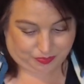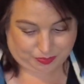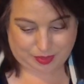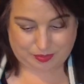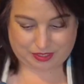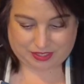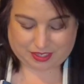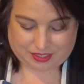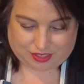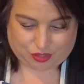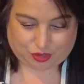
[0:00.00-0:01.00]
Maybe it's
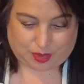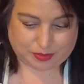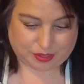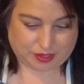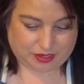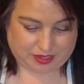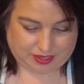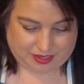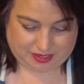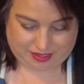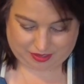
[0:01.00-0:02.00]
because the straps aren't
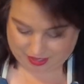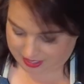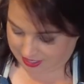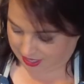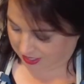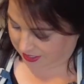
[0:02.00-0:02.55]
in. Okay, yeah.